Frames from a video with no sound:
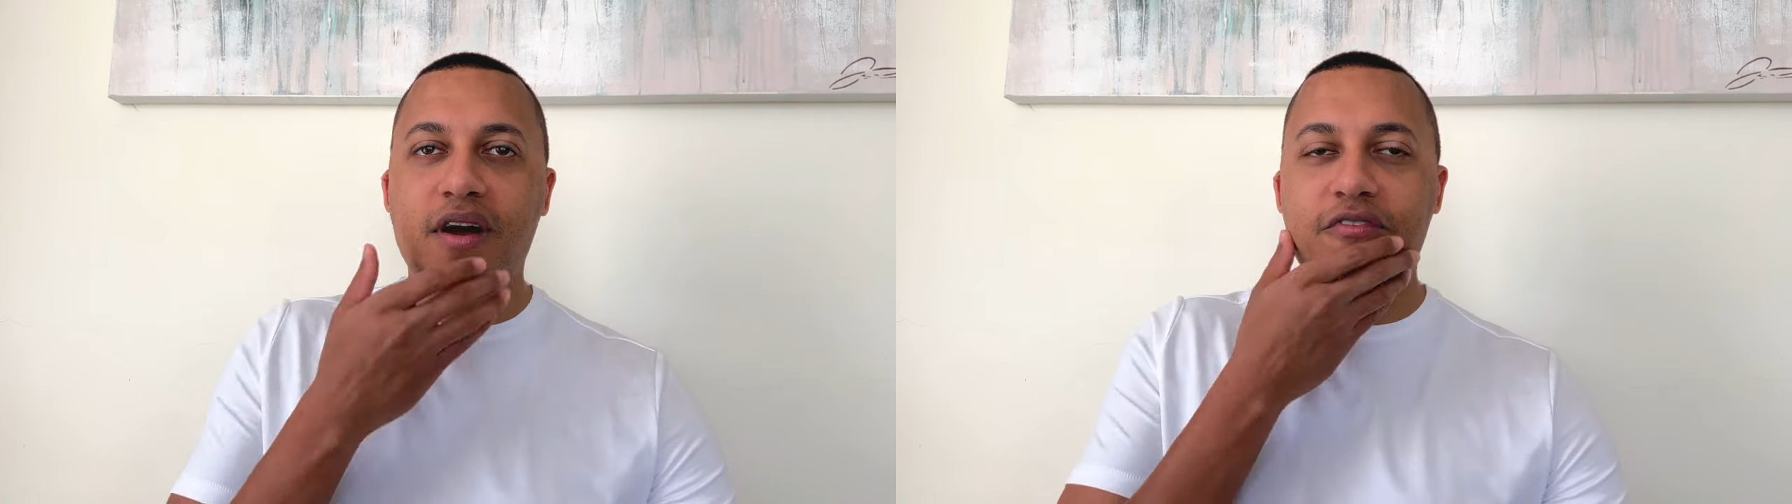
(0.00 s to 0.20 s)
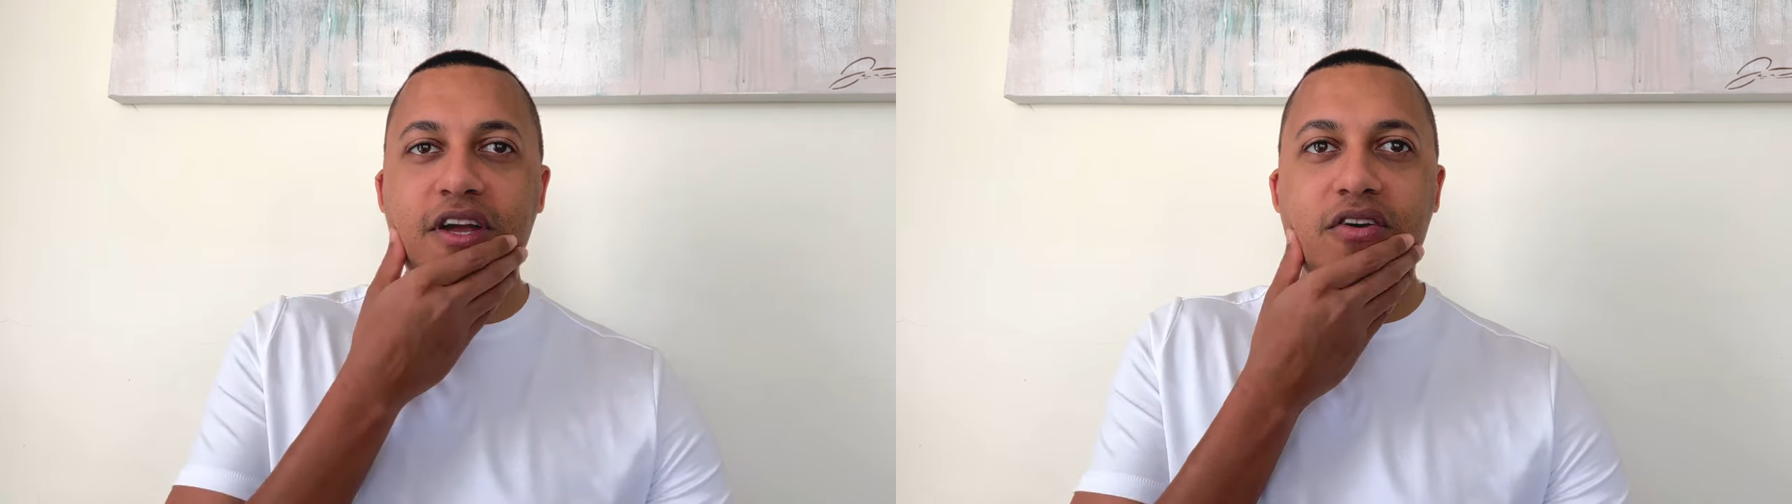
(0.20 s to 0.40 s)
I
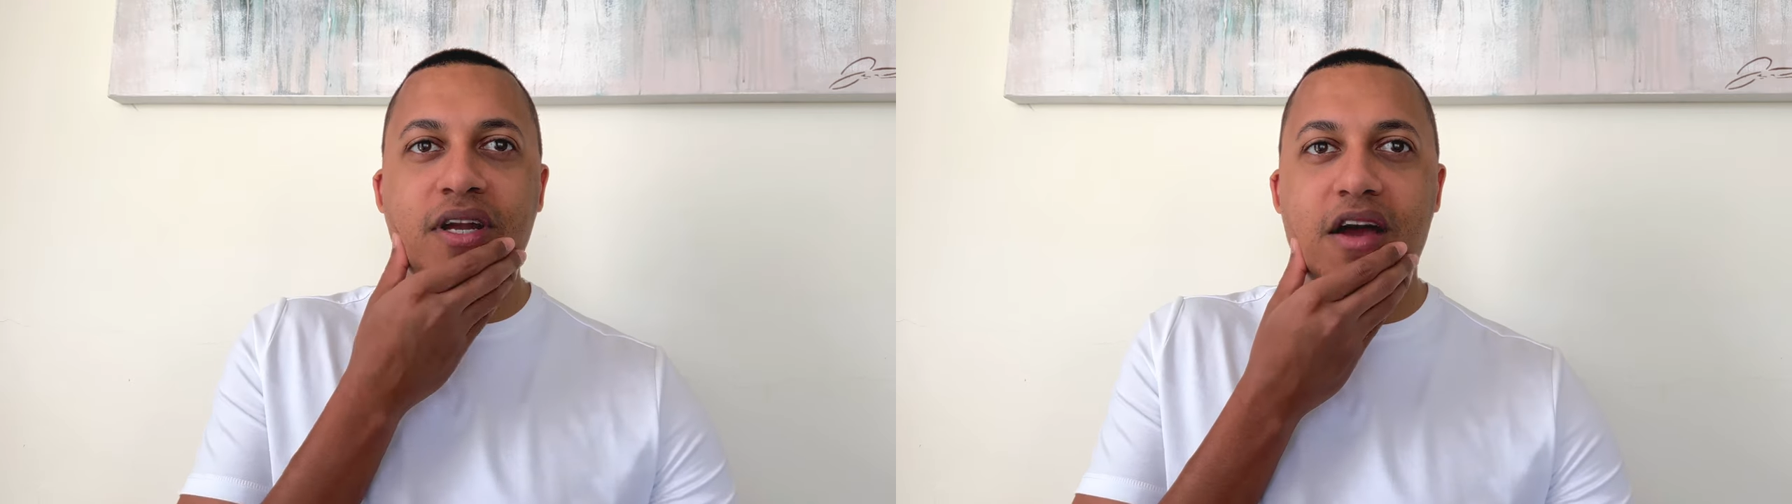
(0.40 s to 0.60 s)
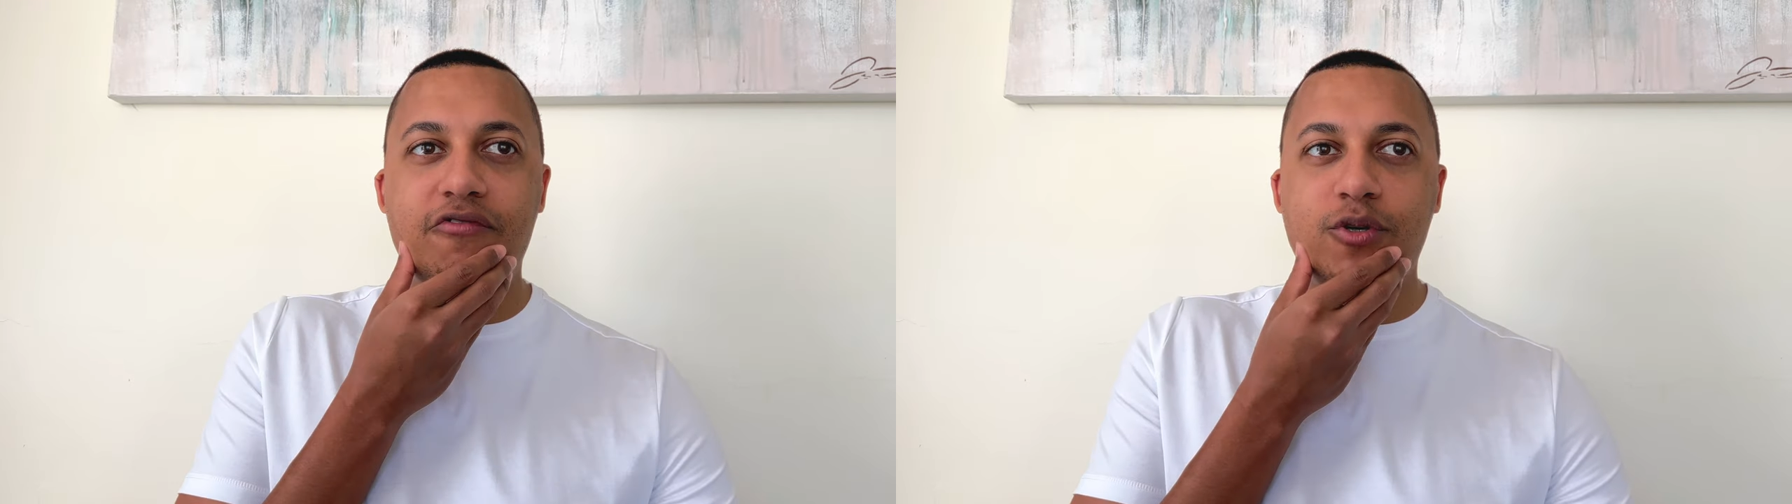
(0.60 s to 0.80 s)
think on
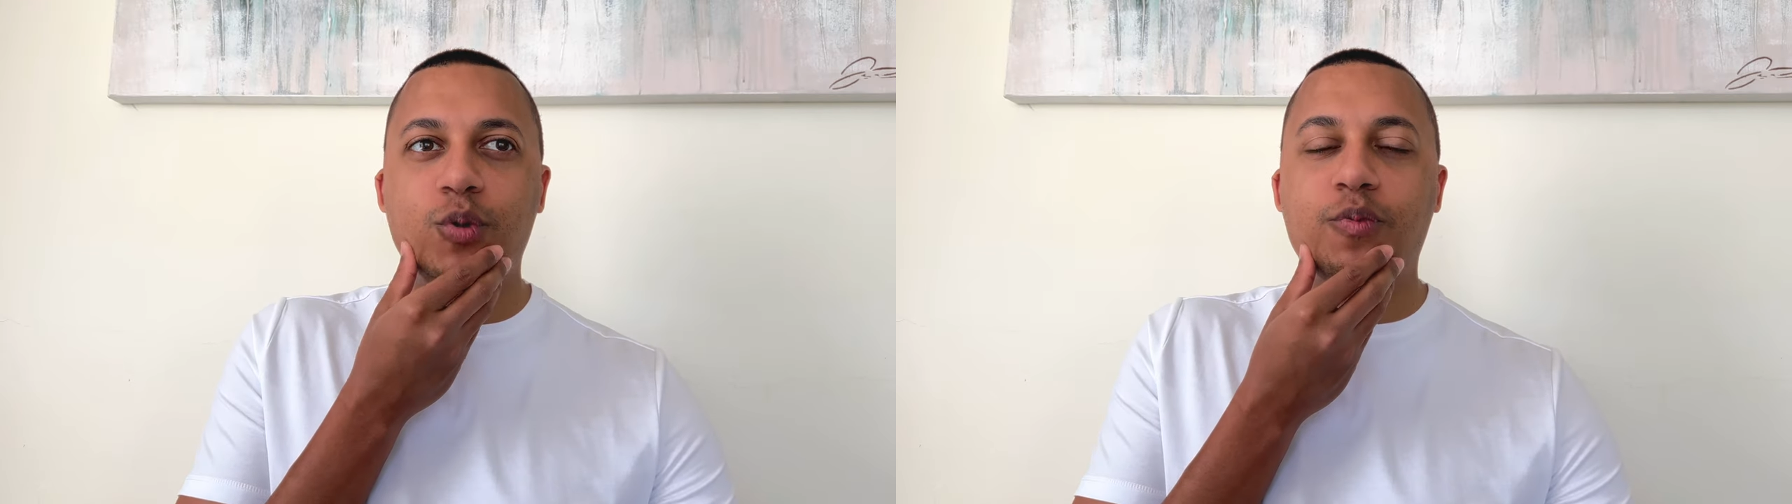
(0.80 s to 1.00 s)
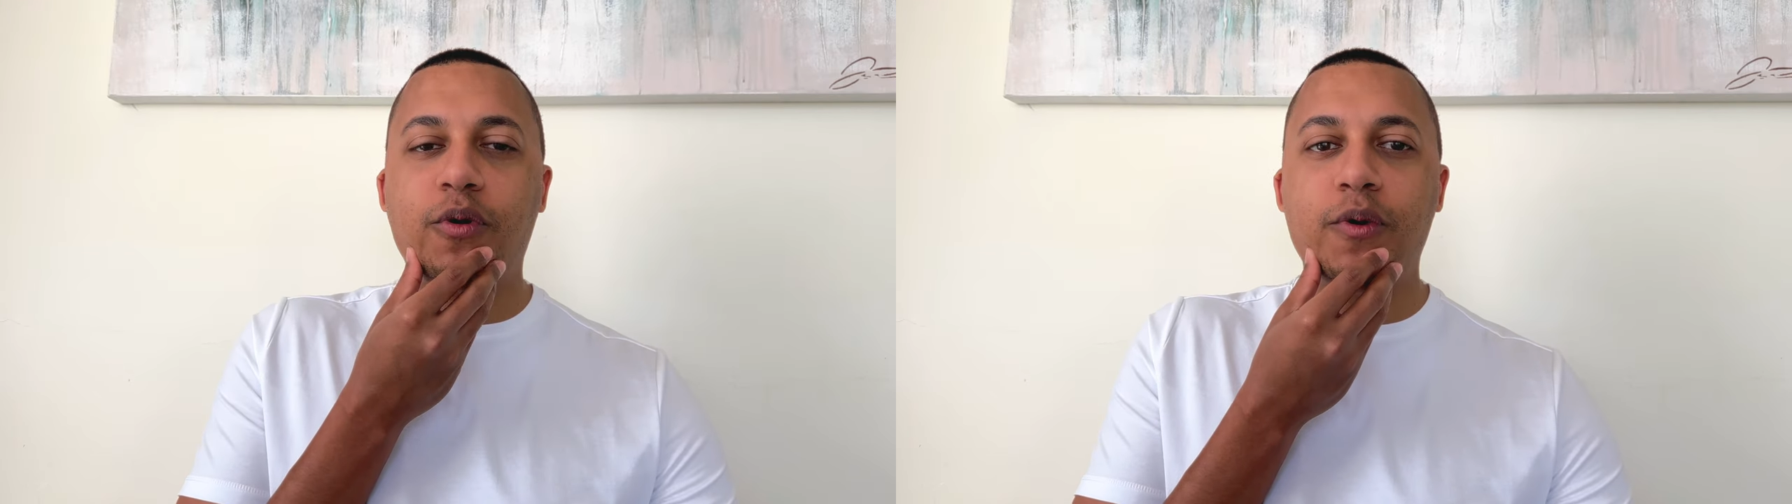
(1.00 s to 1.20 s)
average
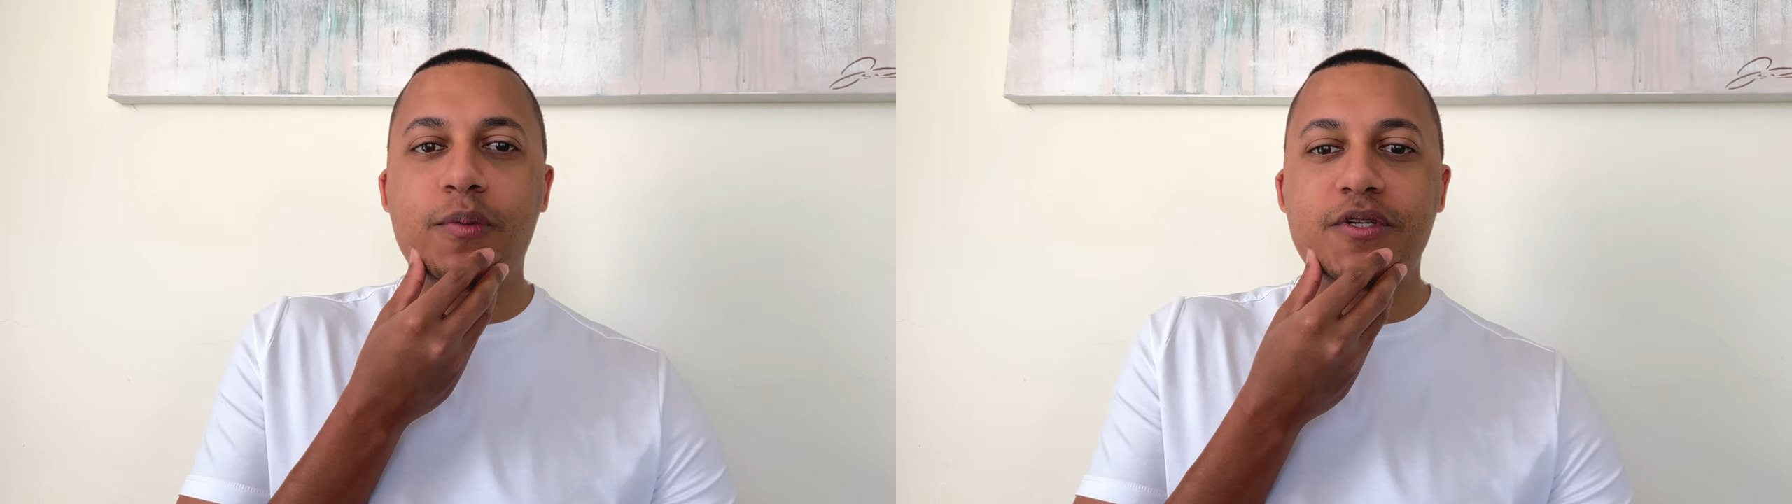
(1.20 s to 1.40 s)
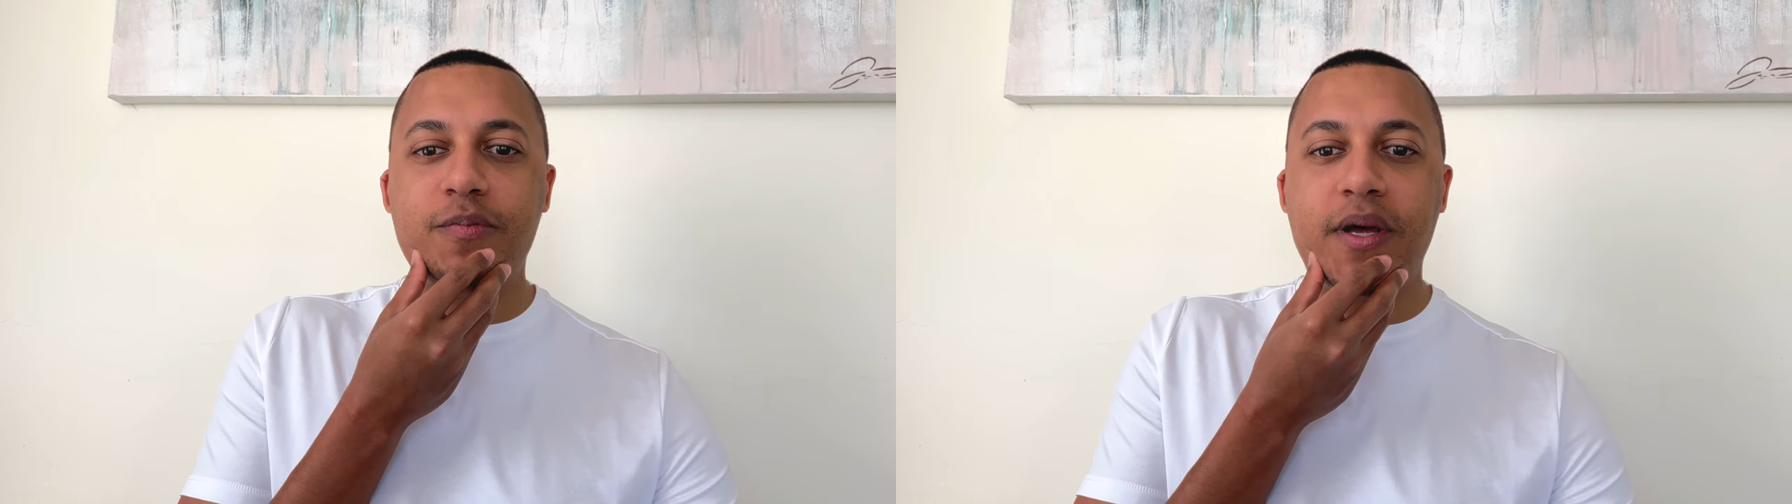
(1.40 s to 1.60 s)
we've probably
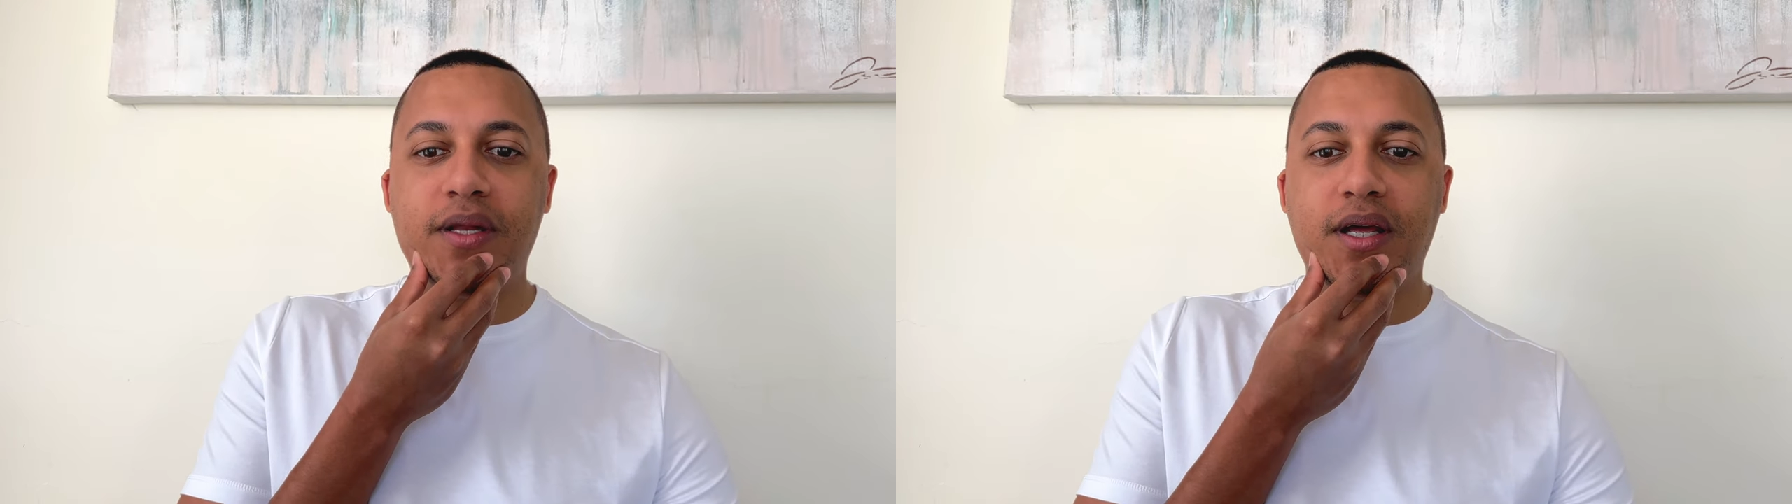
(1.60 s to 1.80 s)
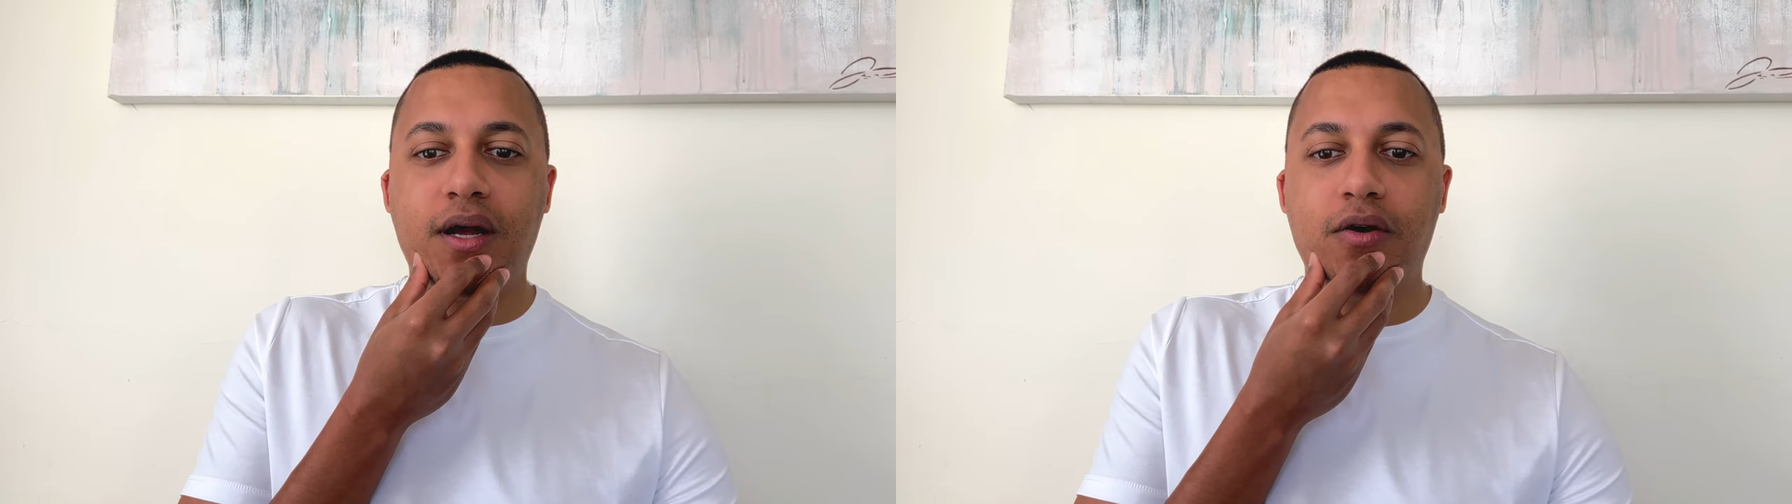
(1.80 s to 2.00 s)
been
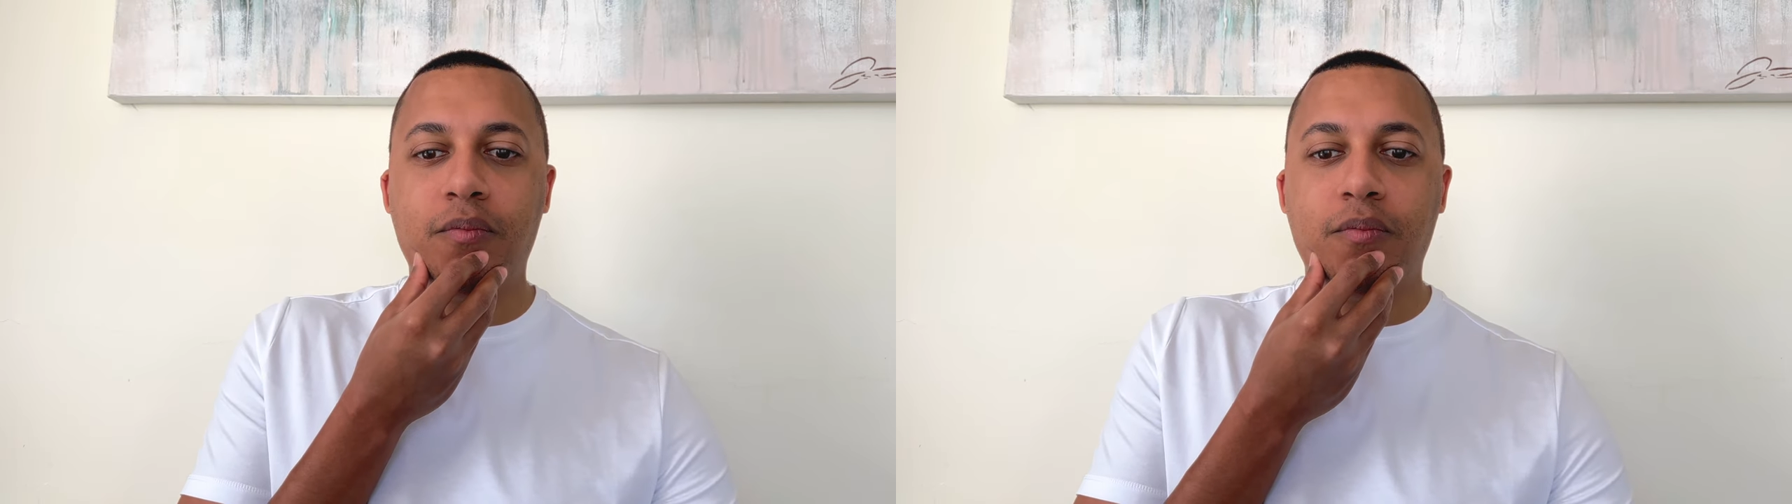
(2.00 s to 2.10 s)
spending